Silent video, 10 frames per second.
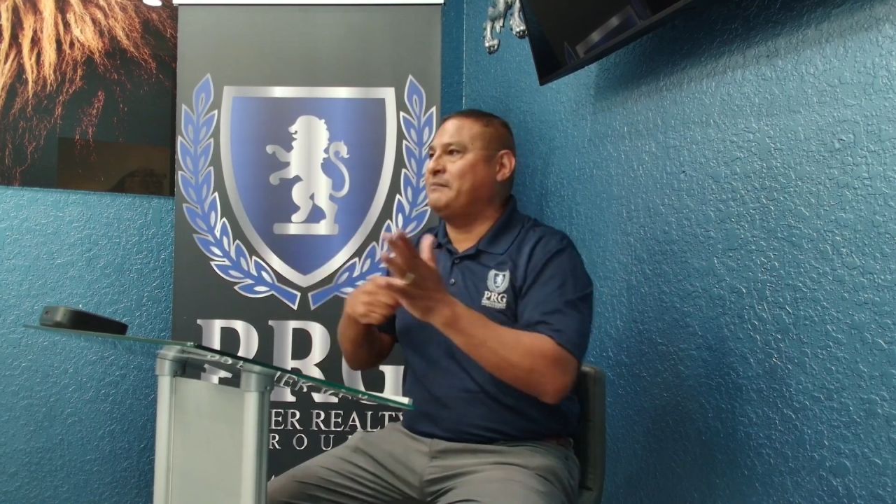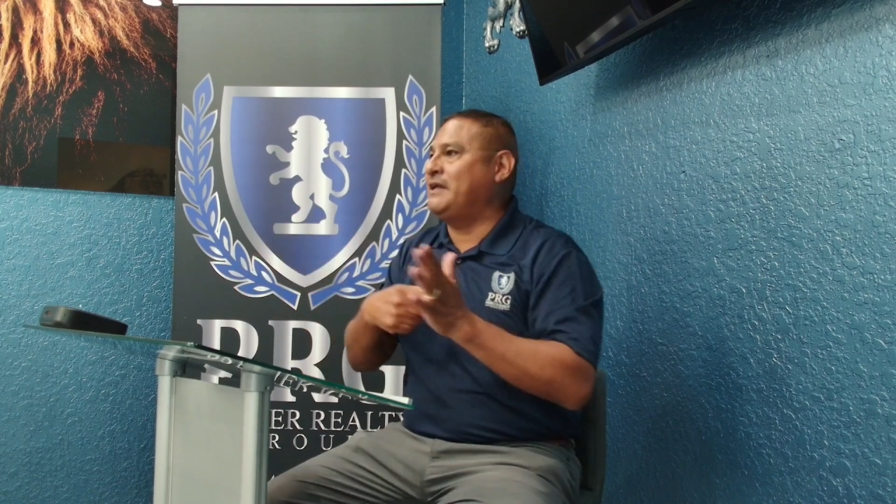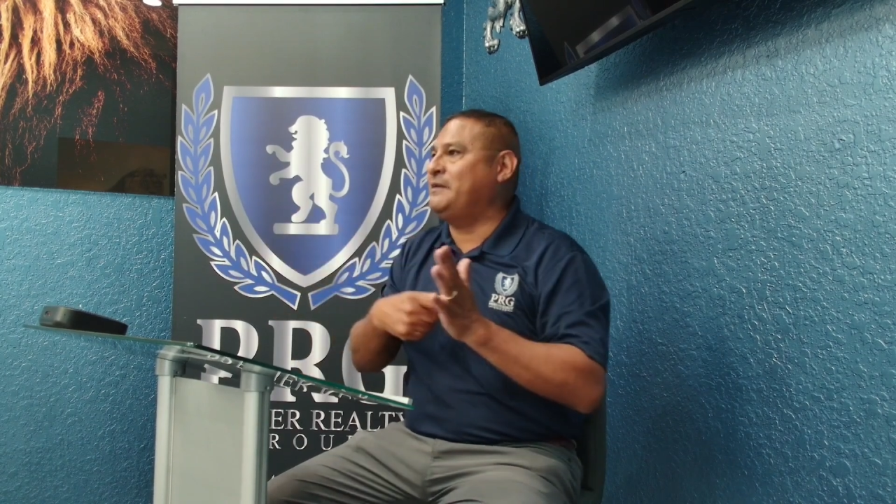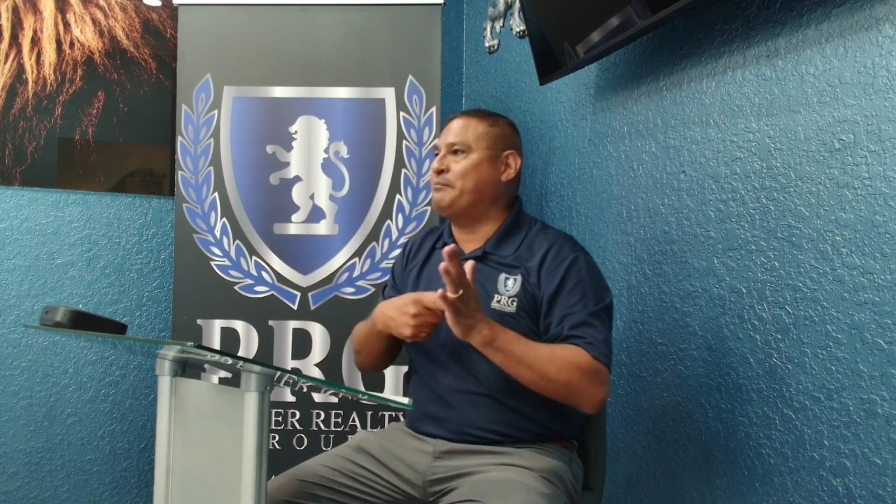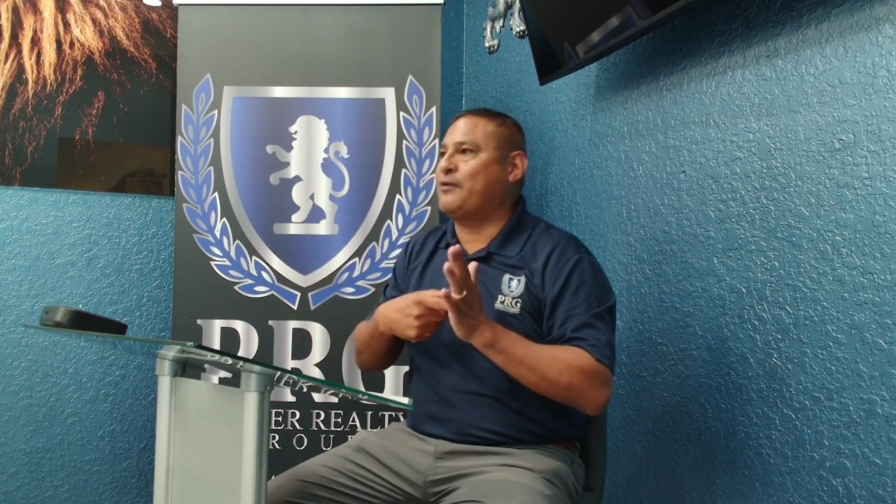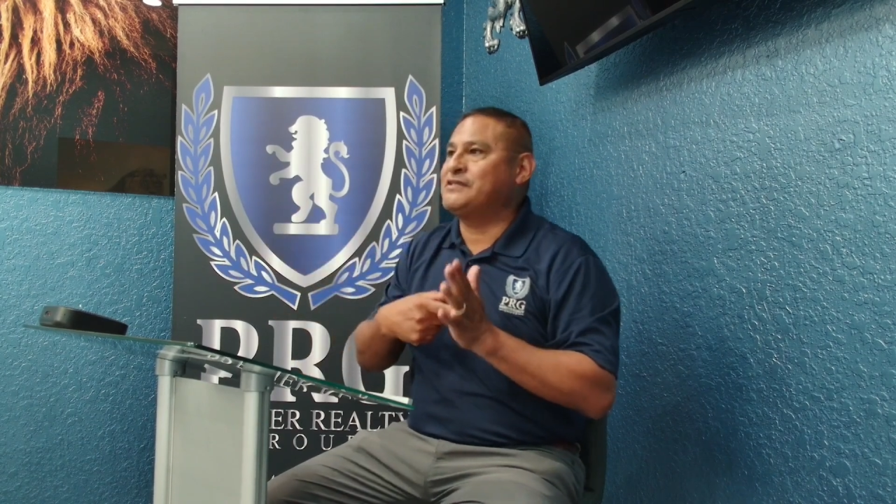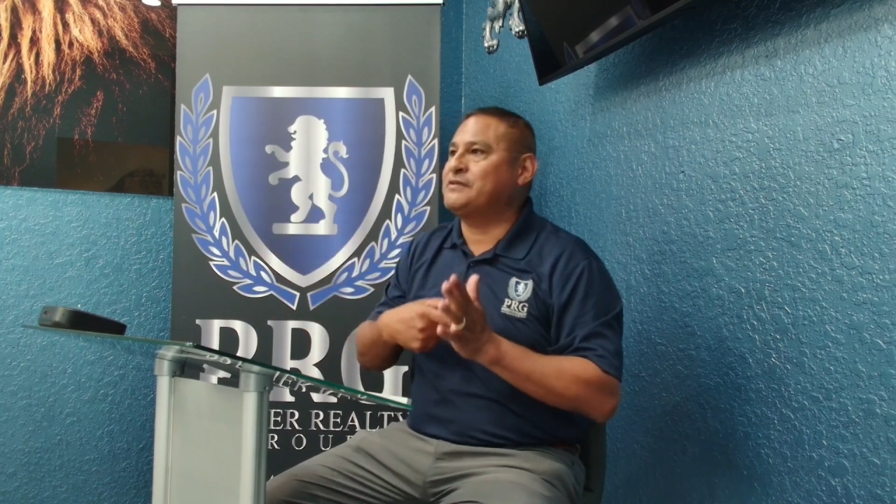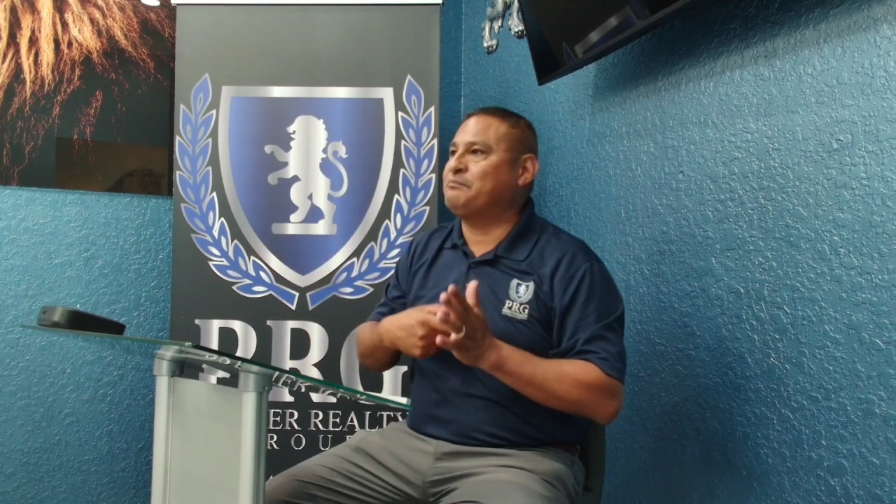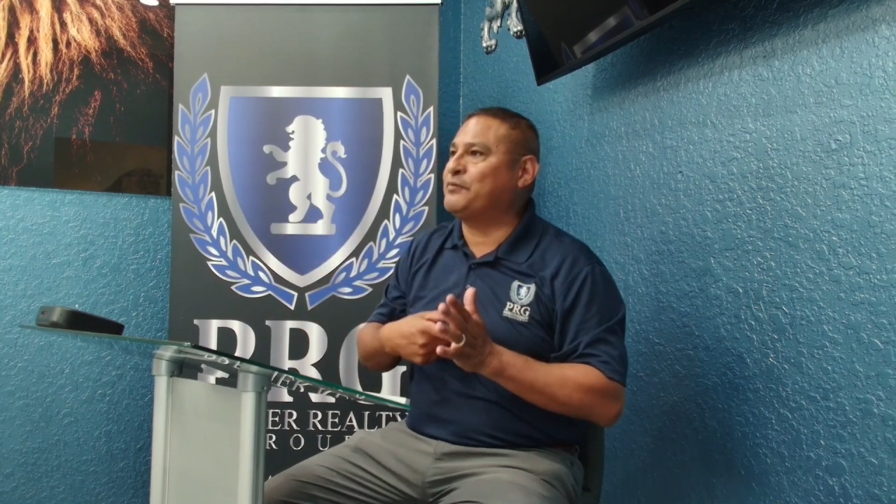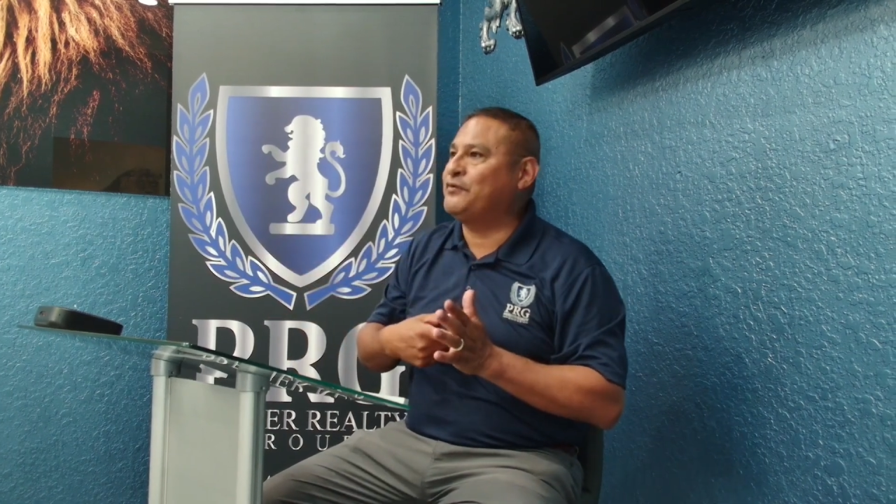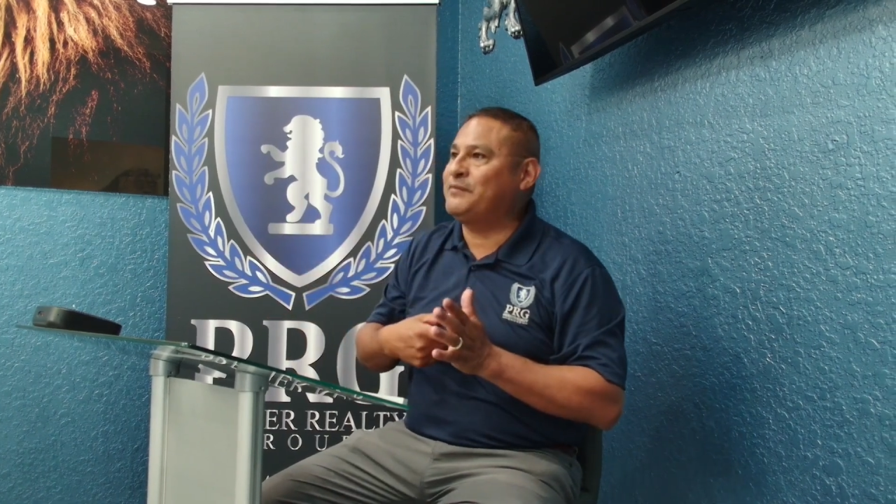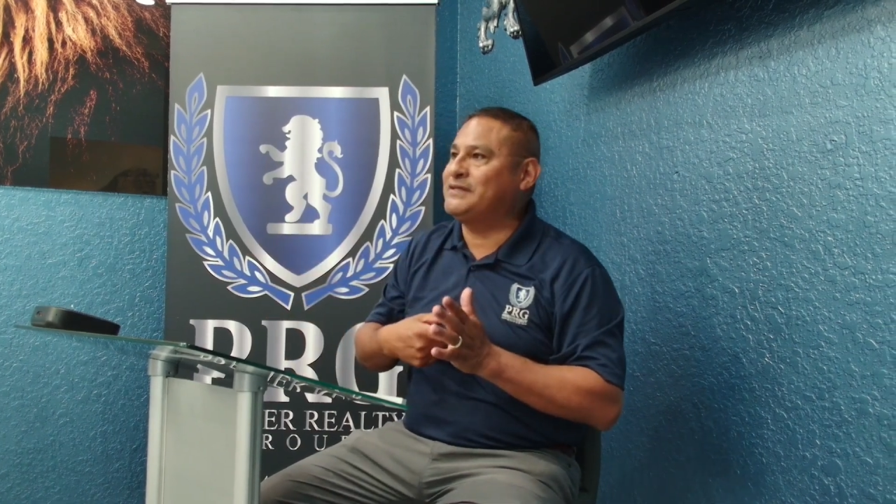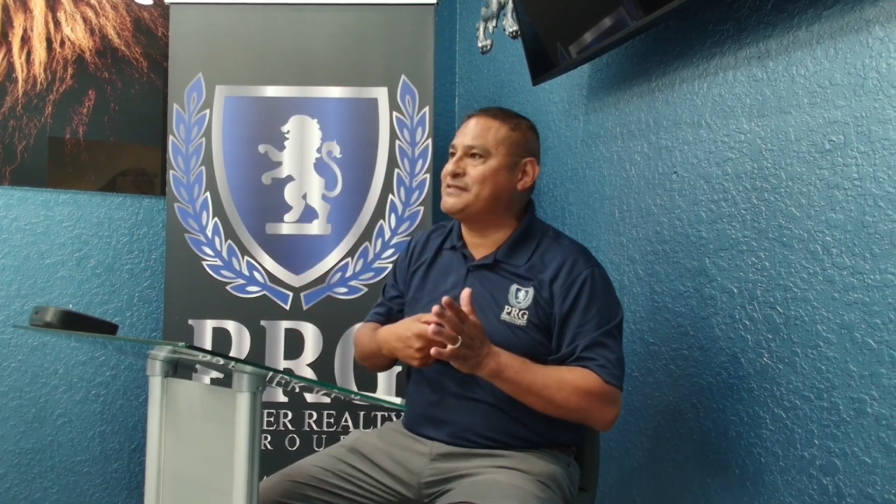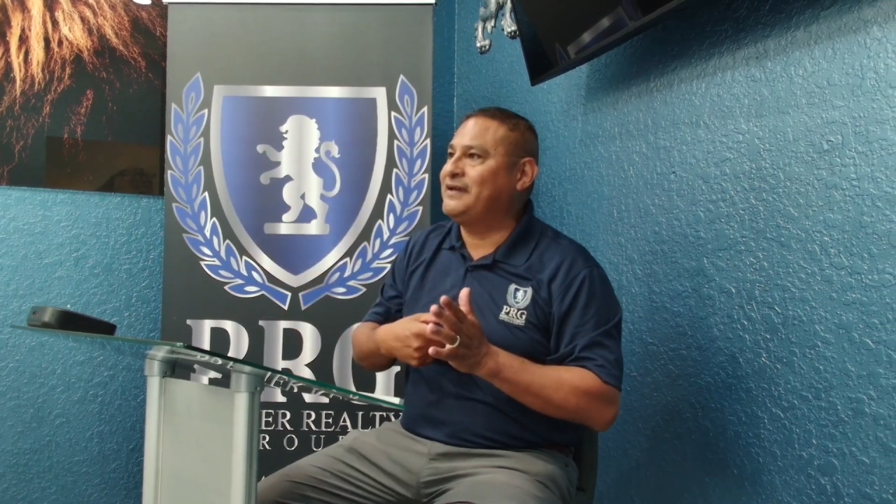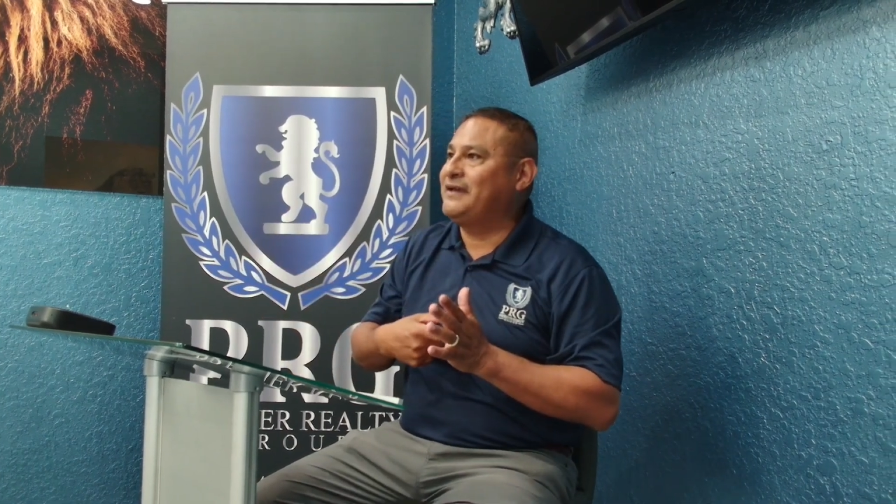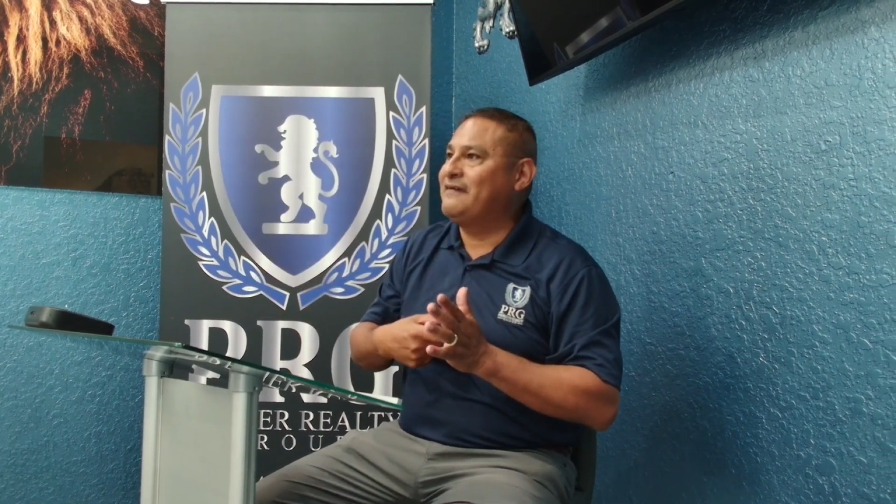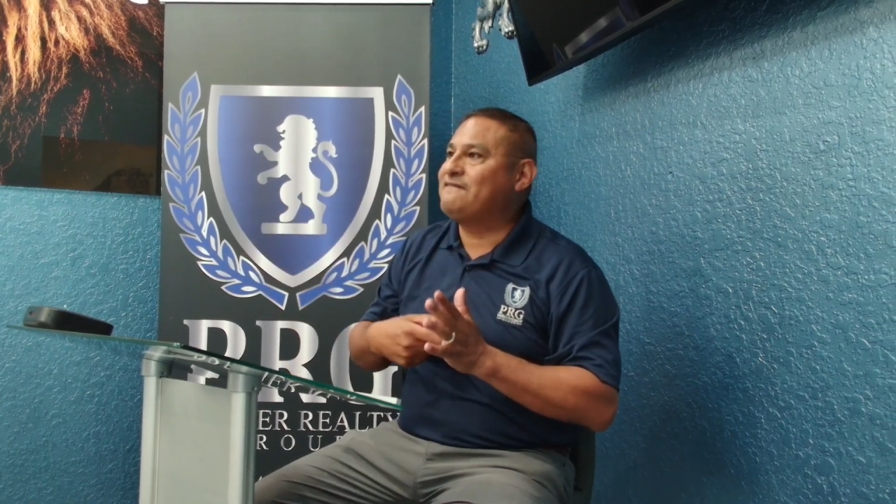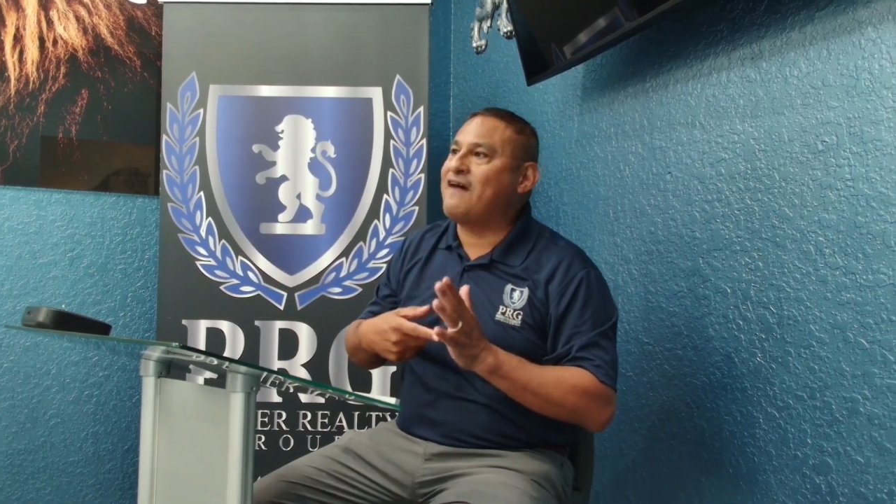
I'm getting price improvements.